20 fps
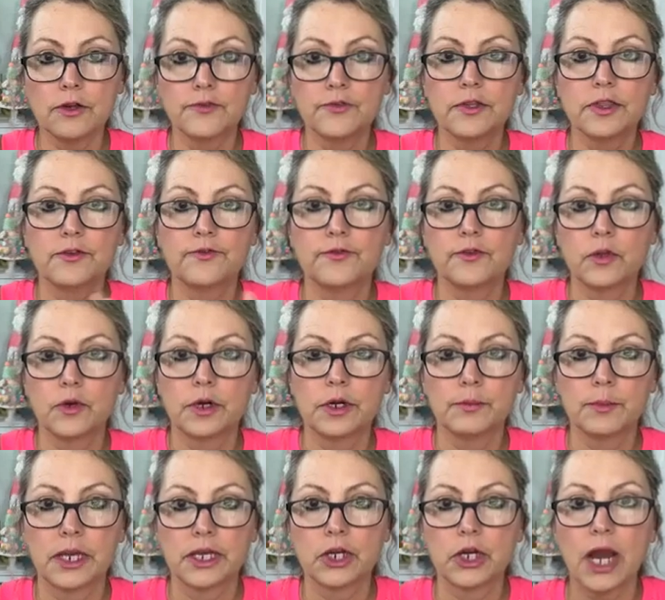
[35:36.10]
all over the
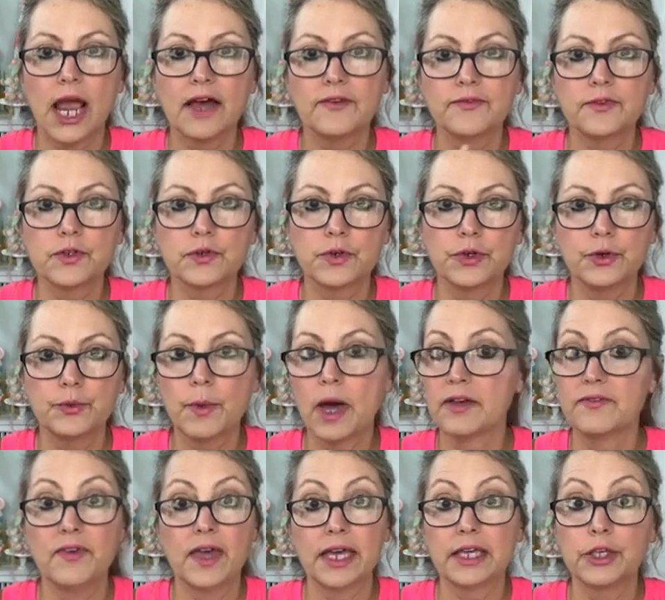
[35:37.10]
floor in my craft room.
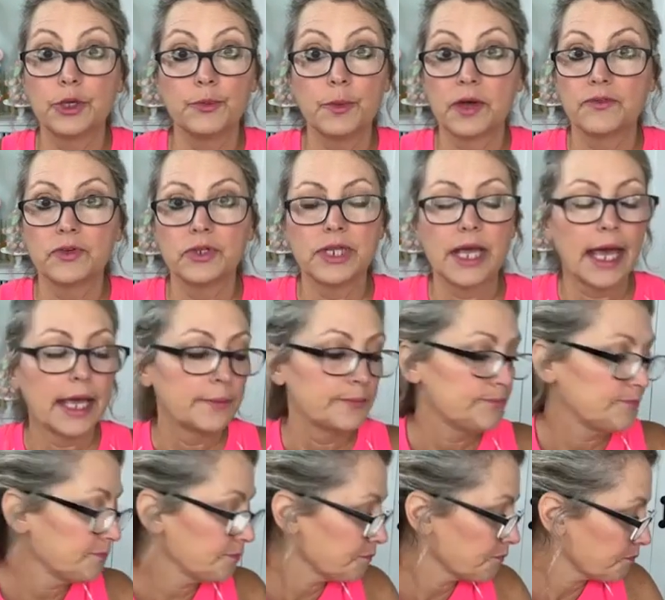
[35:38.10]
I vacuum every day.